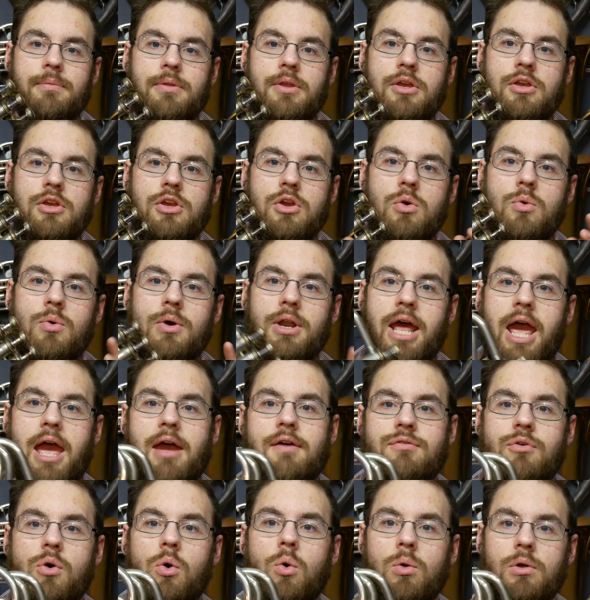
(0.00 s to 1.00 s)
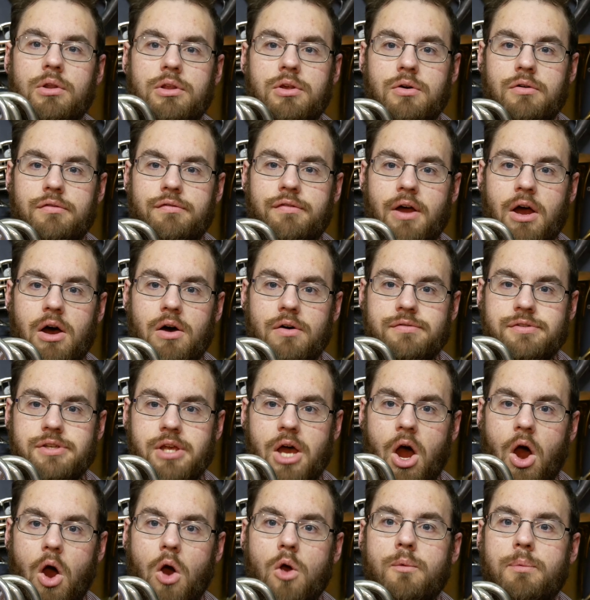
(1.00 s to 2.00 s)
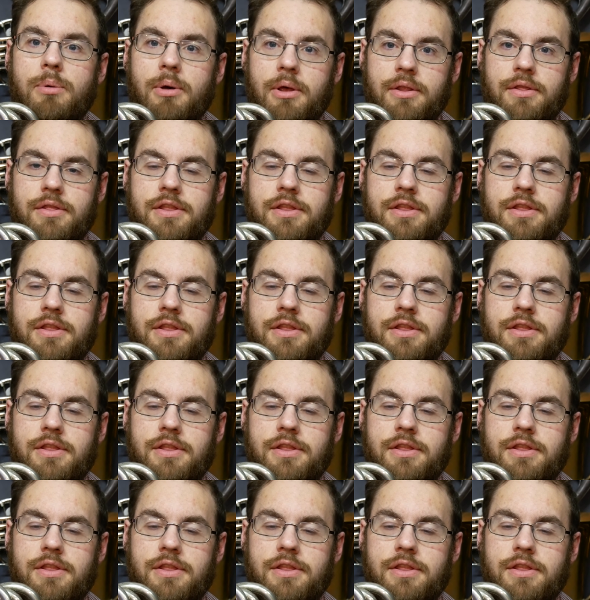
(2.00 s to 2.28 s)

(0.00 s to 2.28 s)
you would have all your valves open.